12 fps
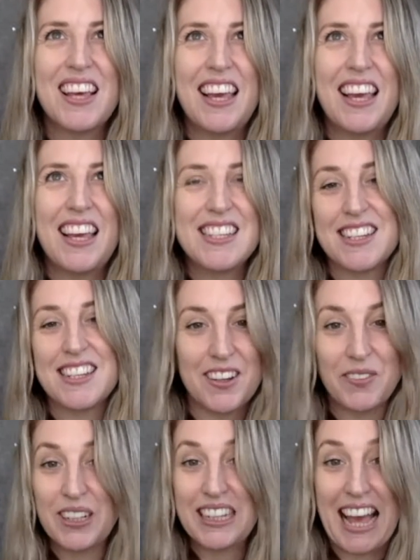Is
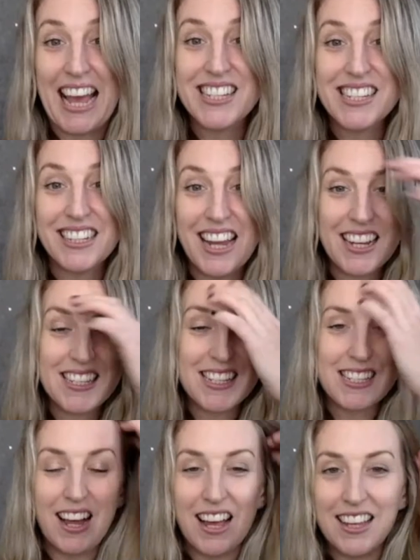a really ancient
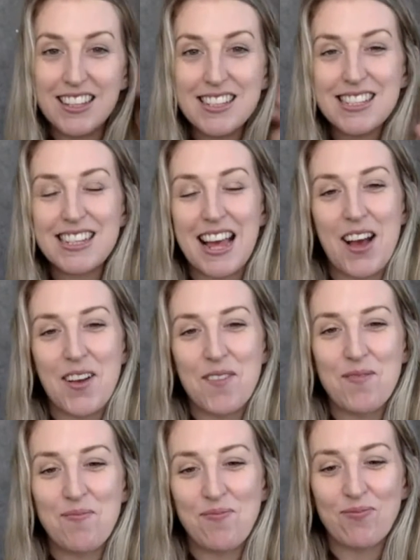exercise,
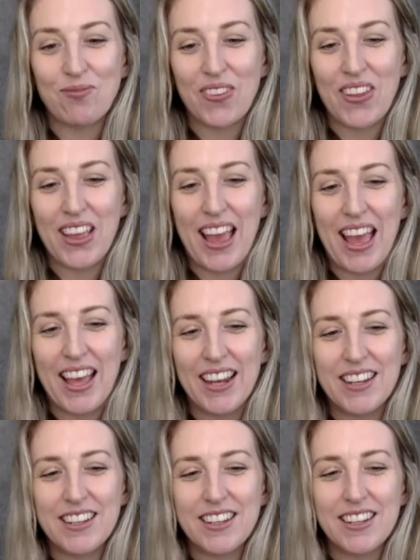
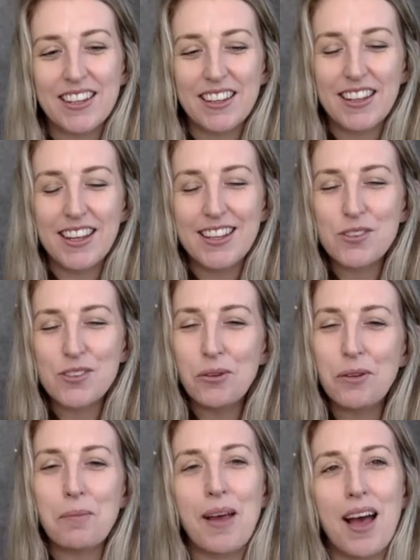and it's
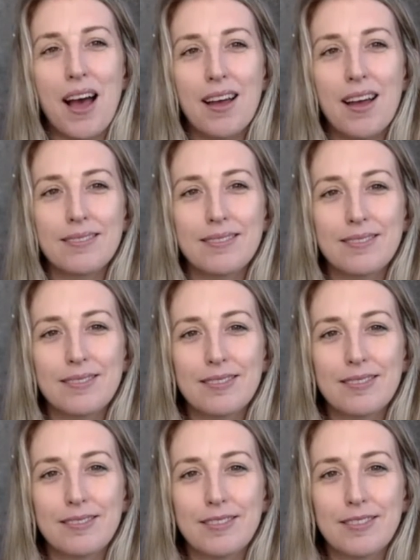all about
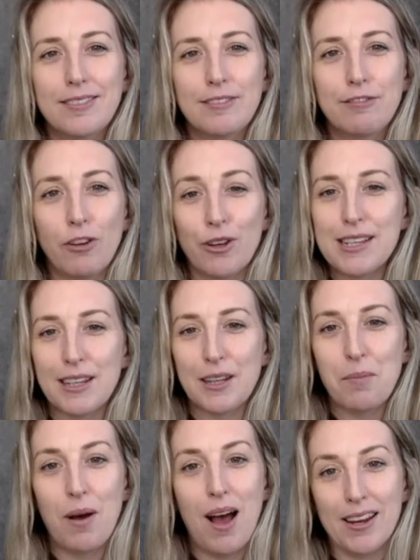focusing the
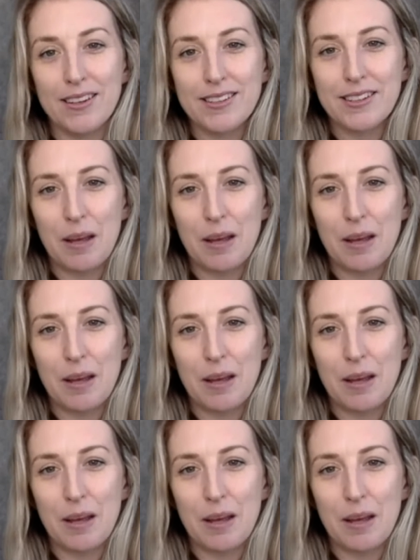mind.